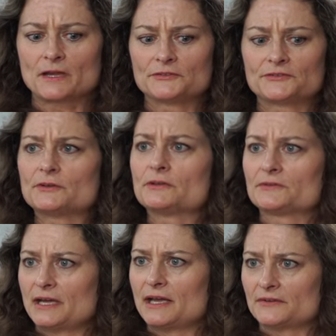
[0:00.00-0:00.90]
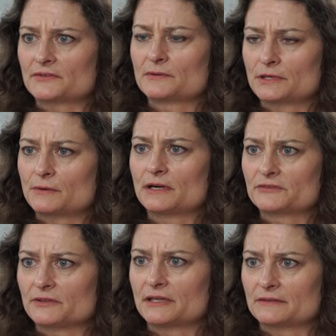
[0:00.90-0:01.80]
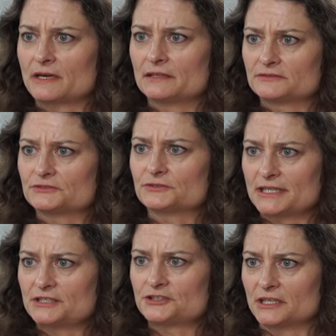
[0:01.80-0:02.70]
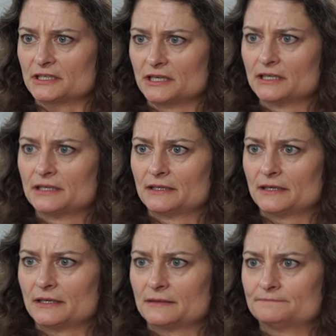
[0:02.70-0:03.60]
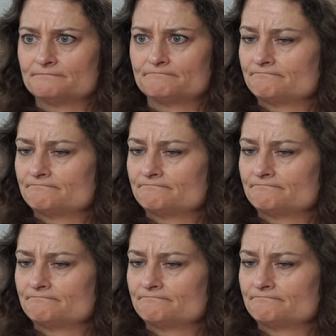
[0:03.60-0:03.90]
a solo task that requires a lot of concentration, um,